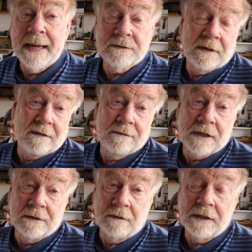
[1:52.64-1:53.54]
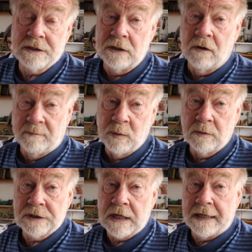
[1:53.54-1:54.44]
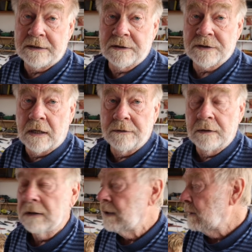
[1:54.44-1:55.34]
battery, so that there's an onboard charger, so that